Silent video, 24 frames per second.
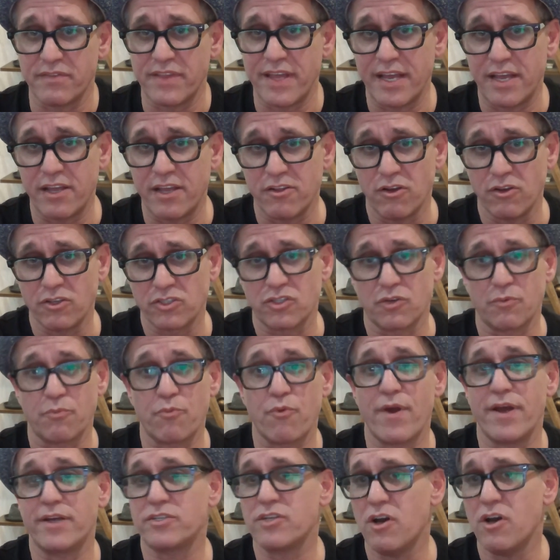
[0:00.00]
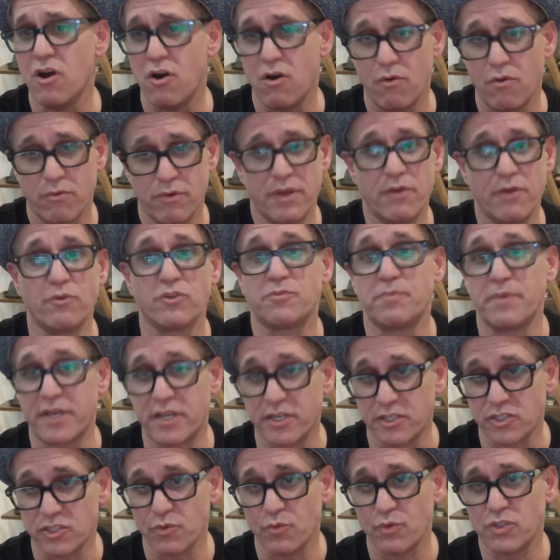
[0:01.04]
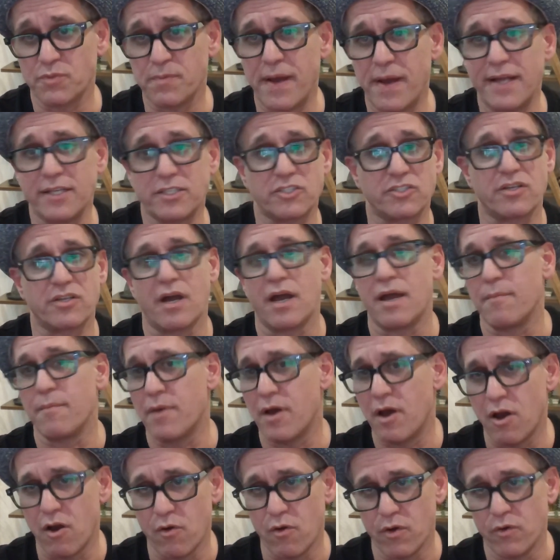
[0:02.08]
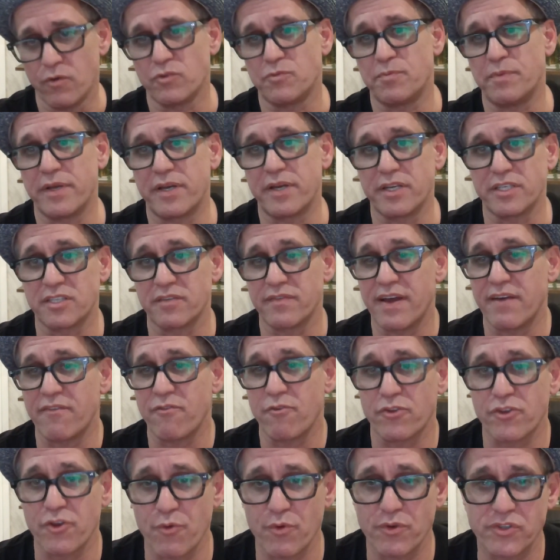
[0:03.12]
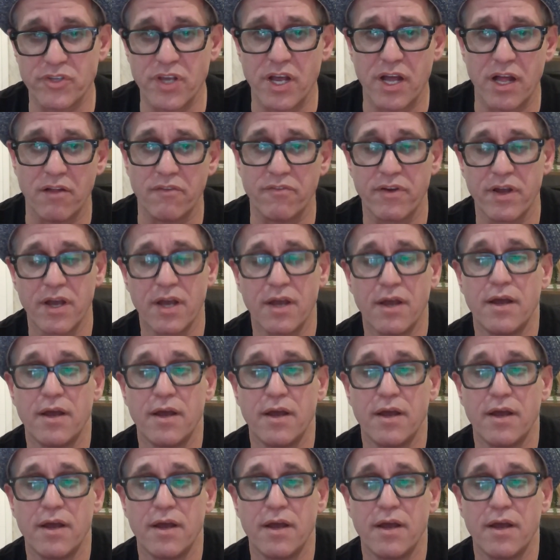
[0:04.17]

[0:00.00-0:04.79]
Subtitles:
they could also press, oh, it was because of response time. Oh, it was because of effort to resolve.